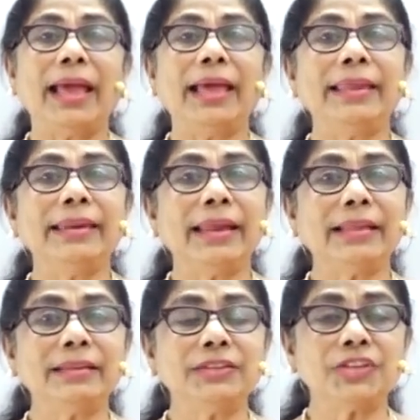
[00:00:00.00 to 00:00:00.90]
and
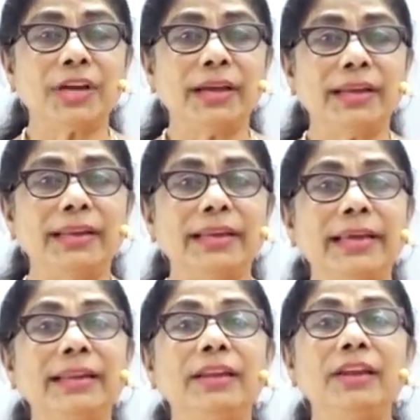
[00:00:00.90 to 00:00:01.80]
another child
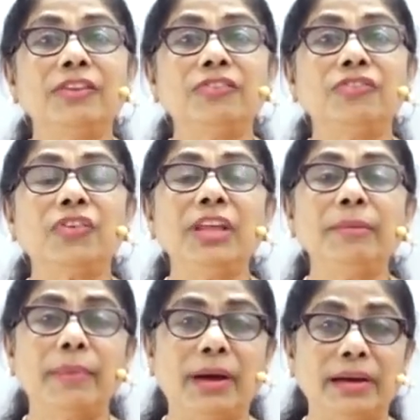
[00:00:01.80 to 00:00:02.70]
gets
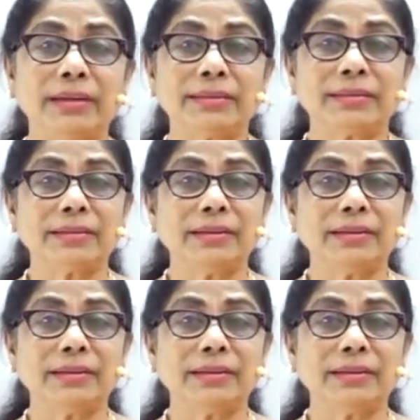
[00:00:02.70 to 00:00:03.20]
3 marks.